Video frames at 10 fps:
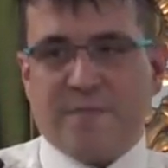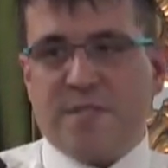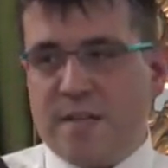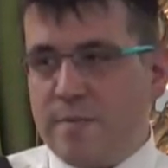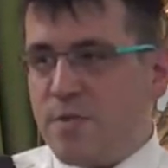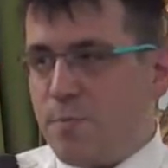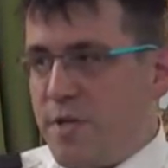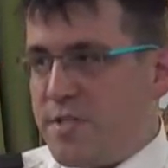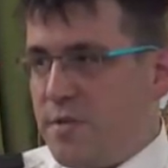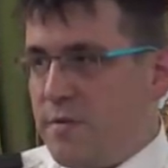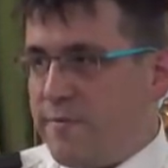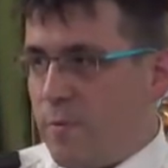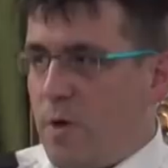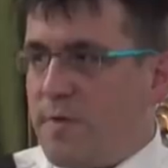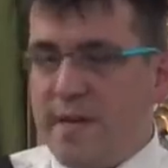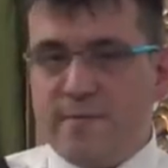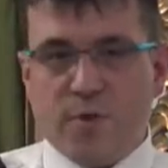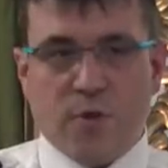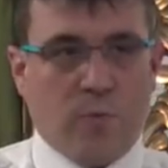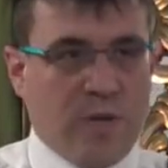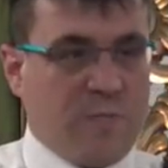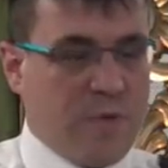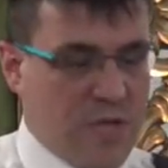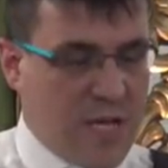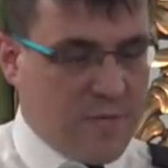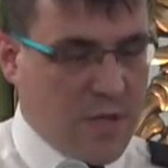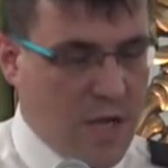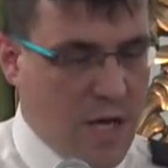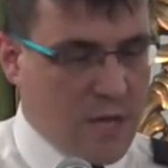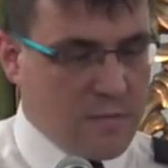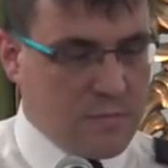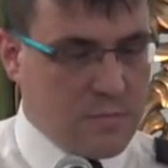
I've sent them to prison for what they've done when they've been driving a car.